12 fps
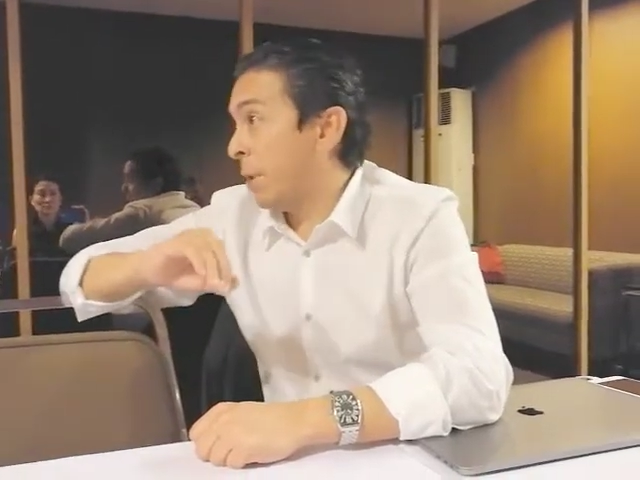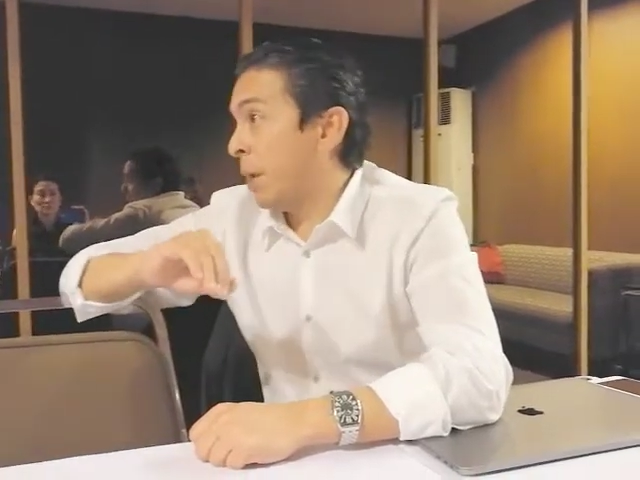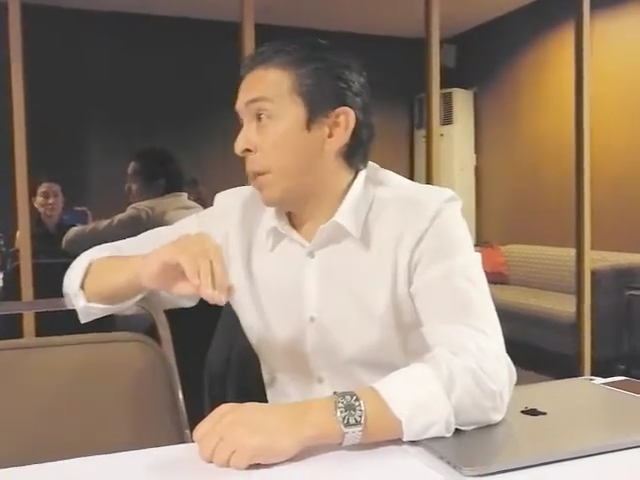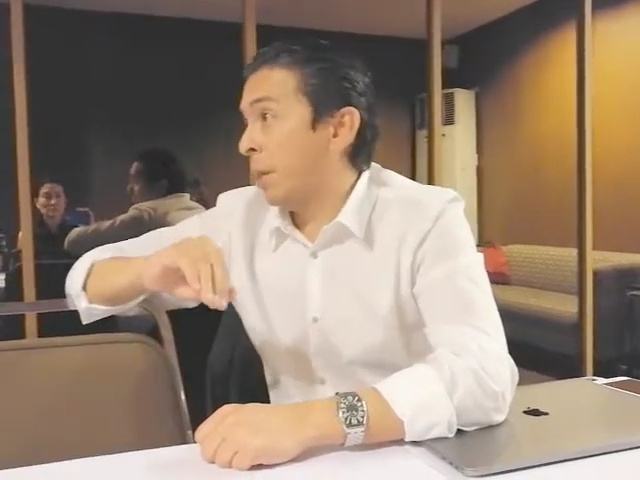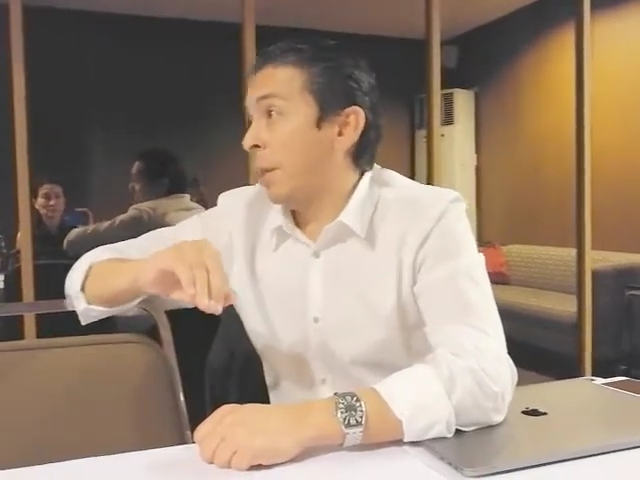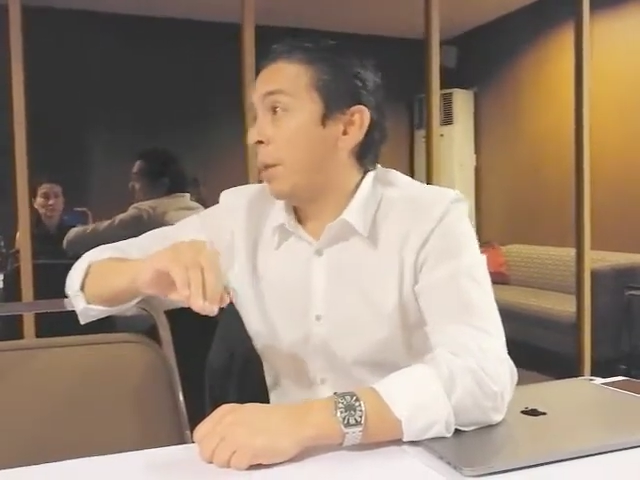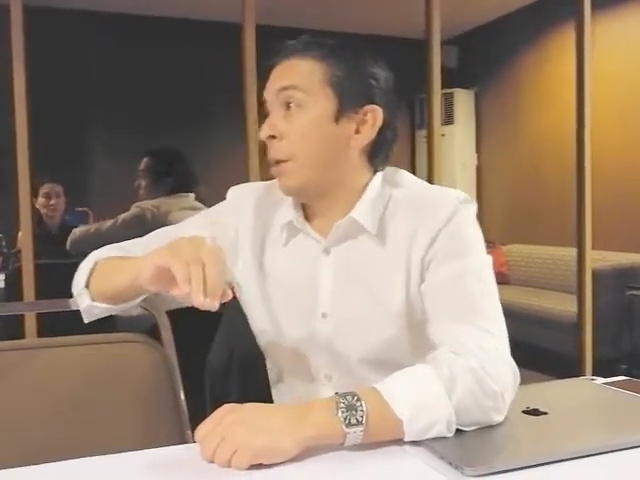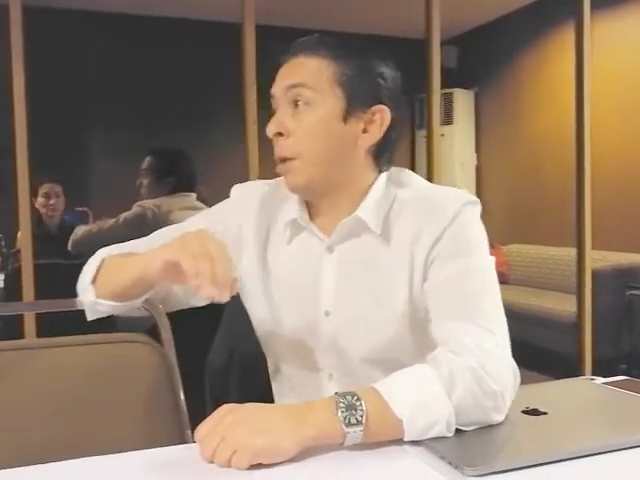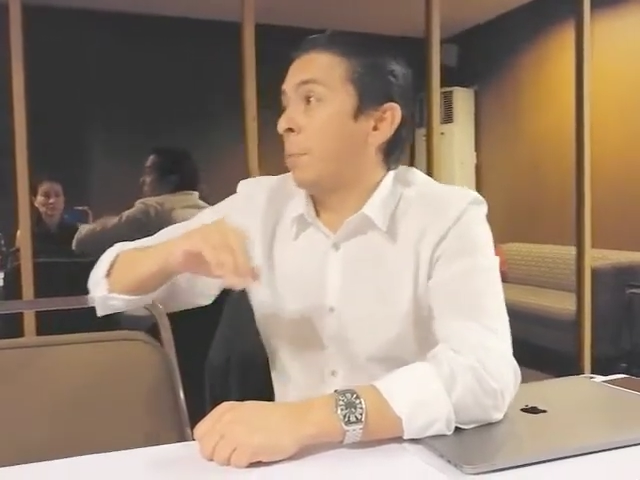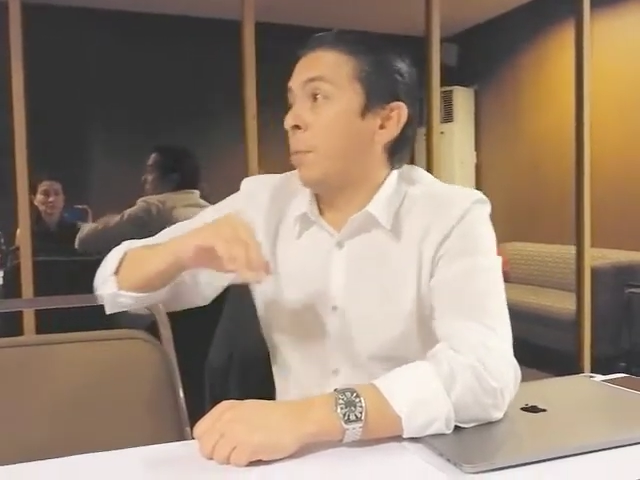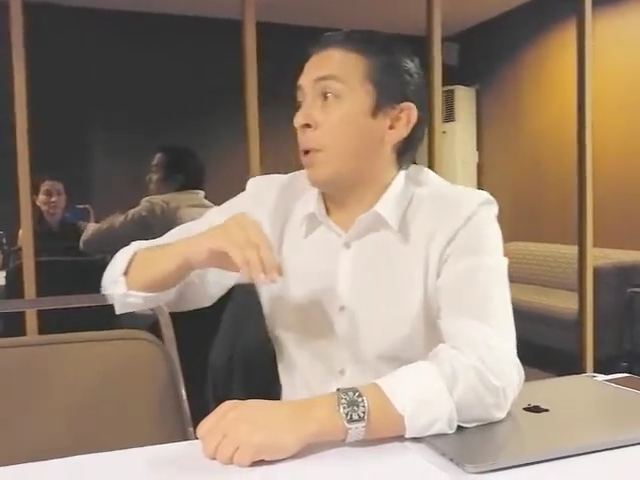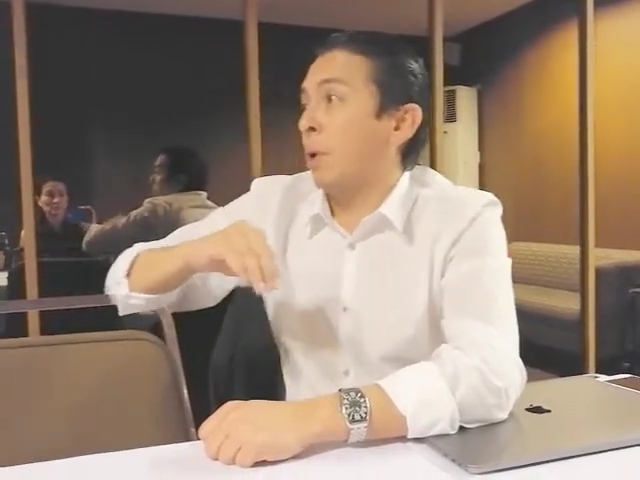I think that
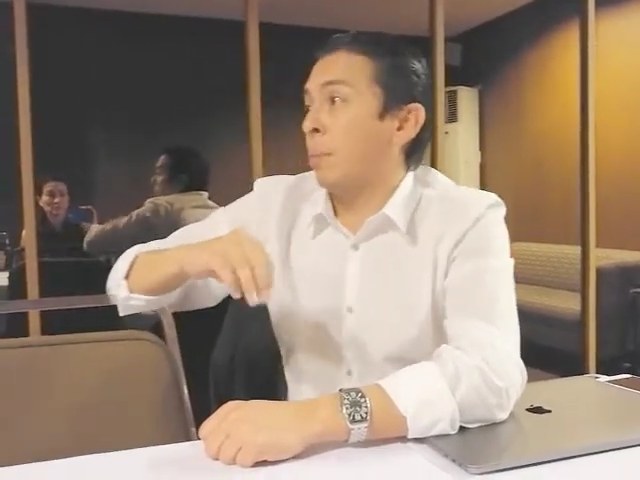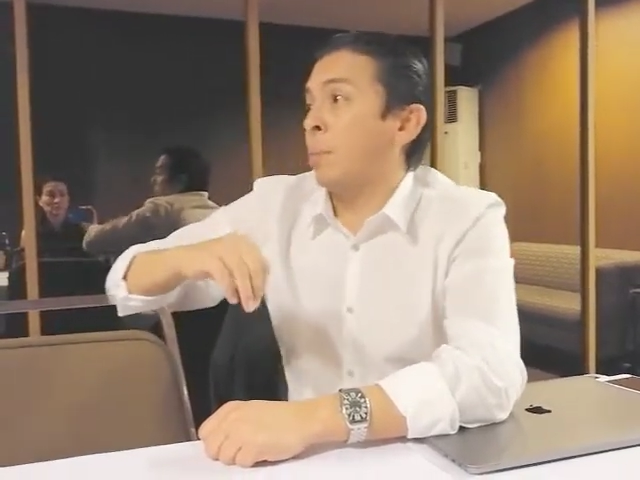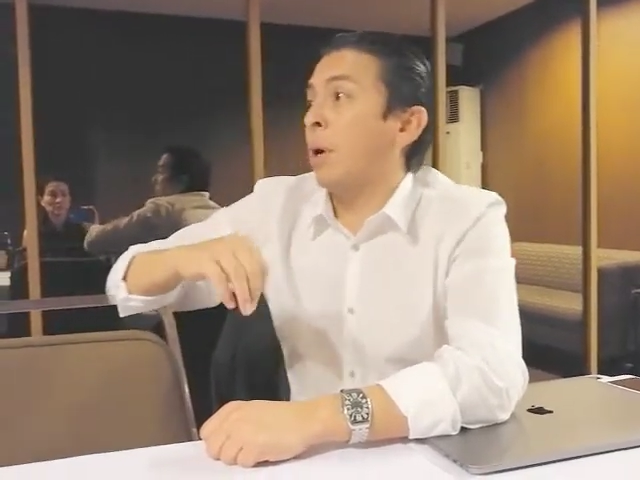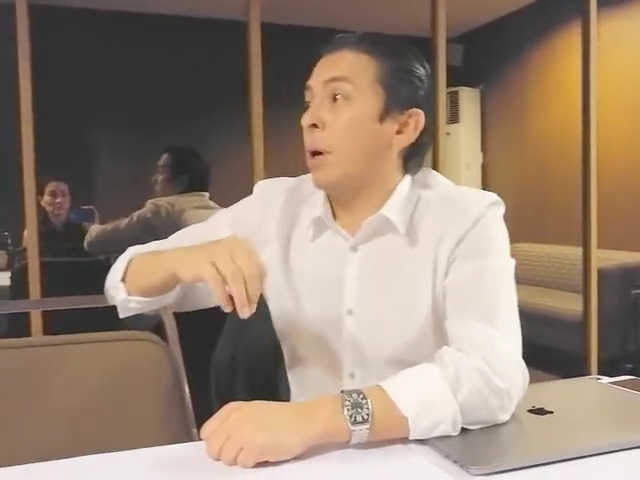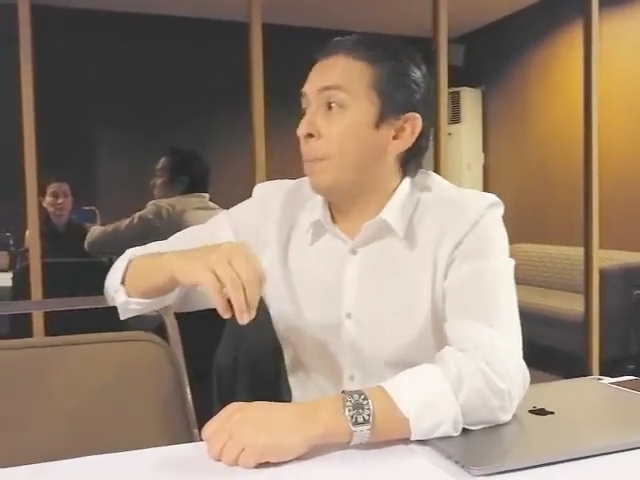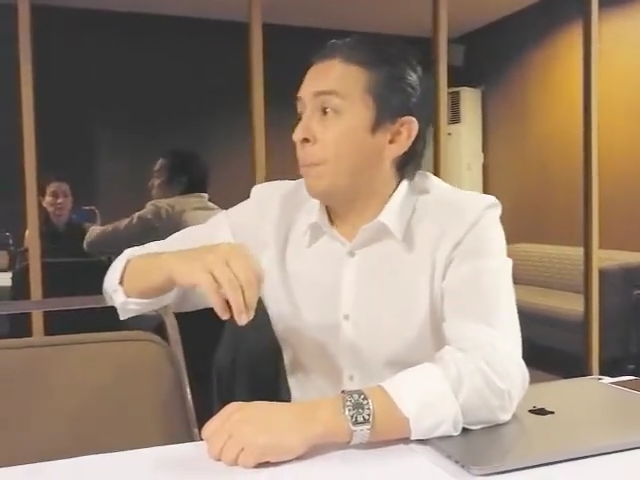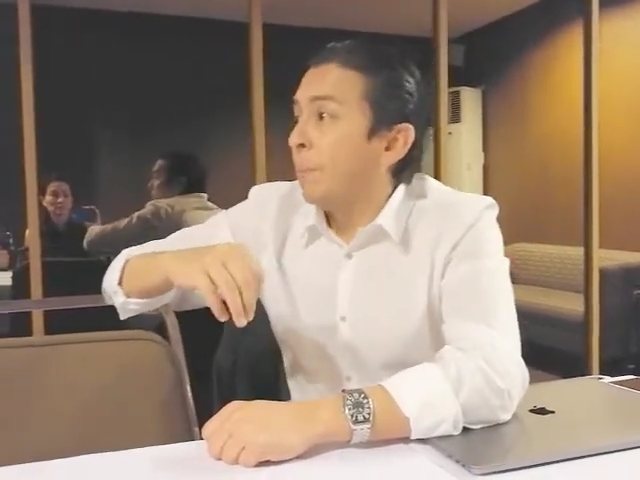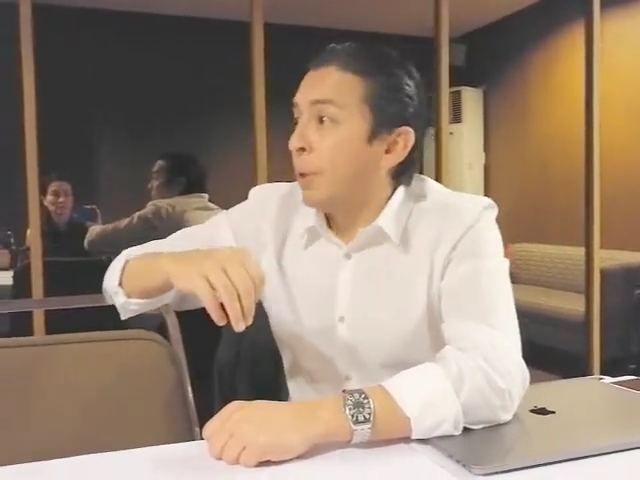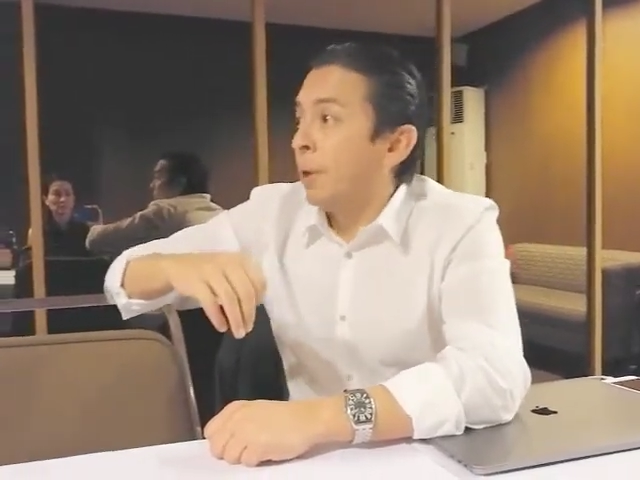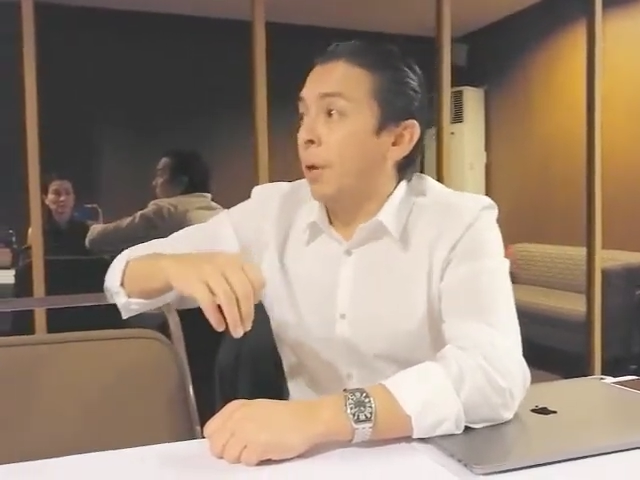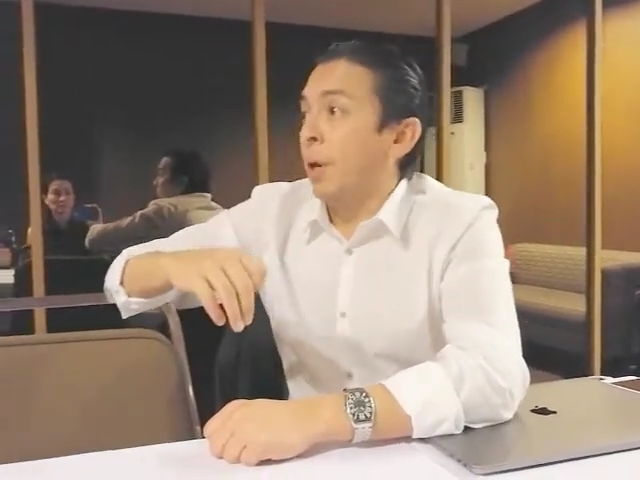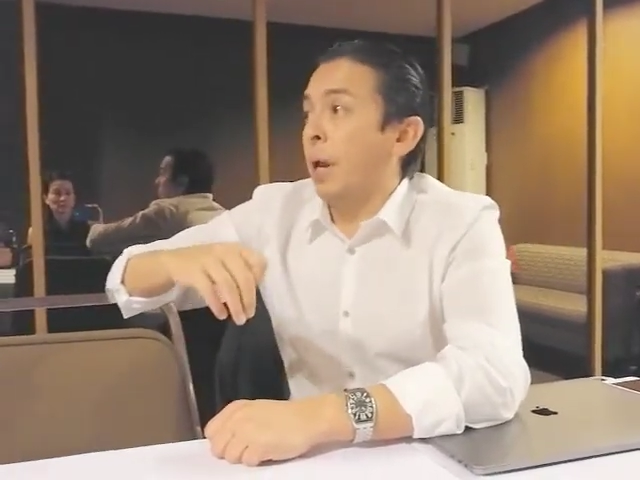they're part of the problem.
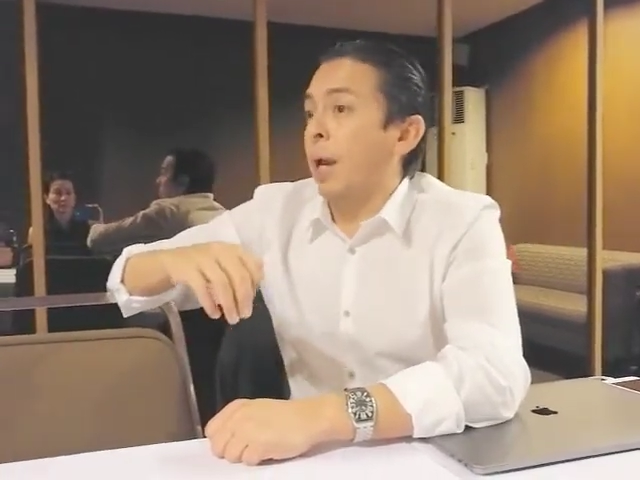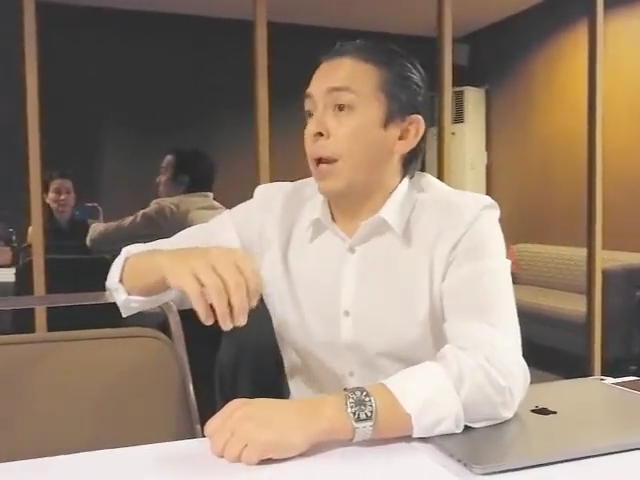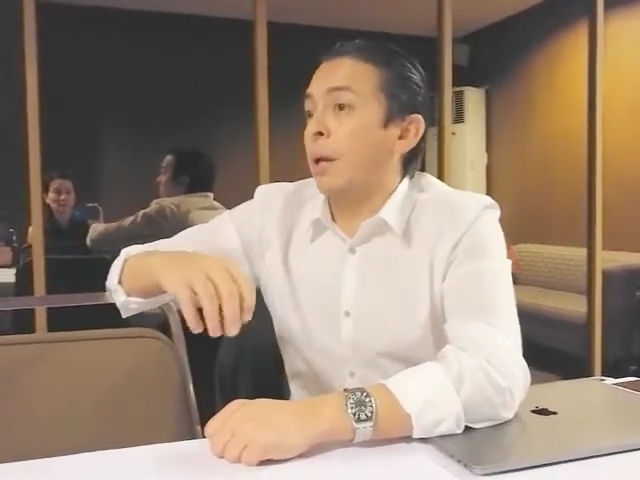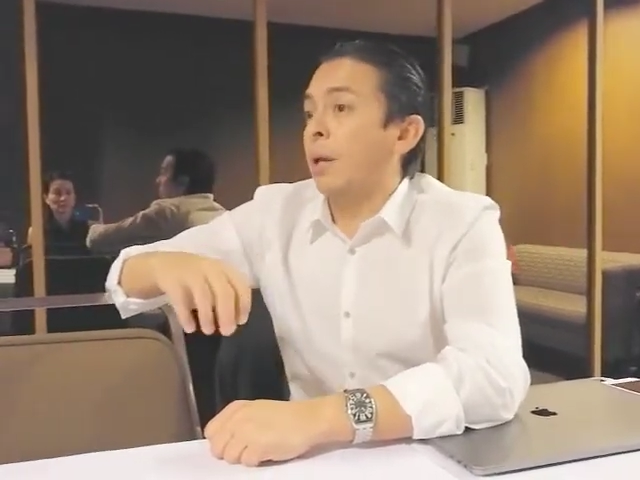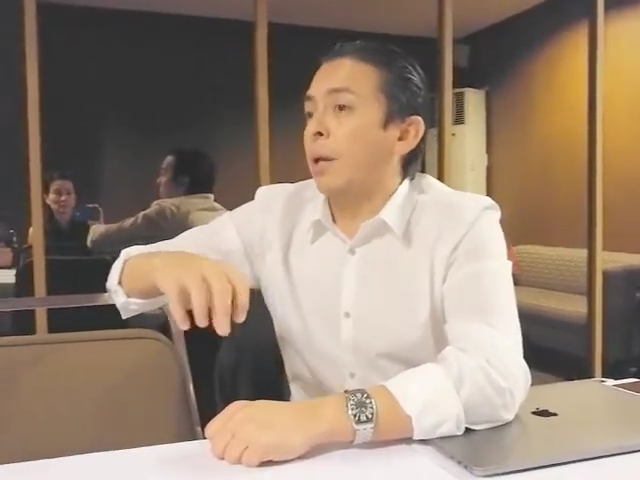And